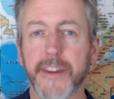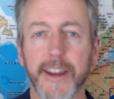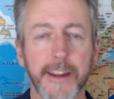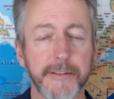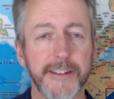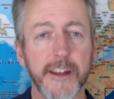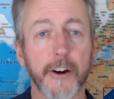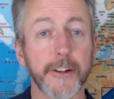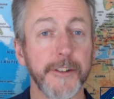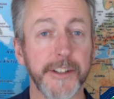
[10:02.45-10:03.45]
and the
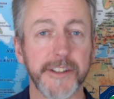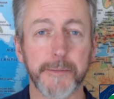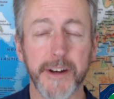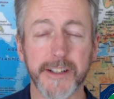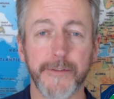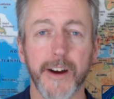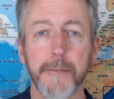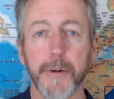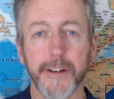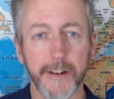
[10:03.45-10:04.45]
article didn't specify,
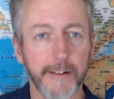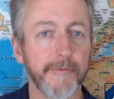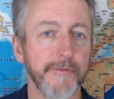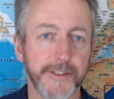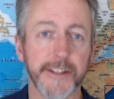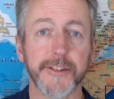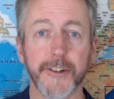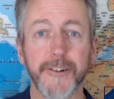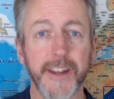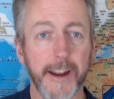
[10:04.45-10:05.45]
but I've since
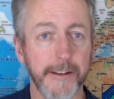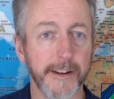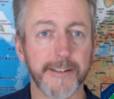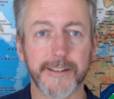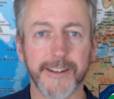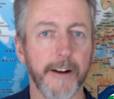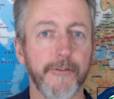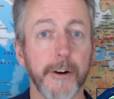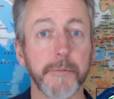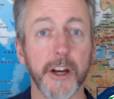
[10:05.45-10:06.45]
learned that it's
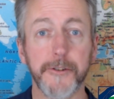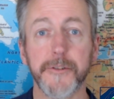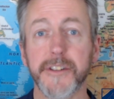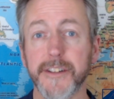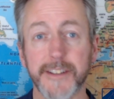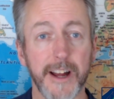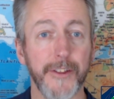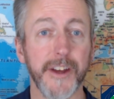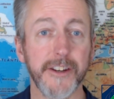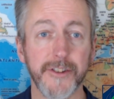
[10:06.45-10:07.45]
from countries in
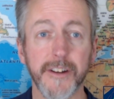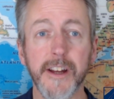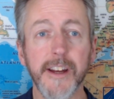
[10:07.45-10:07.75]
South Asia,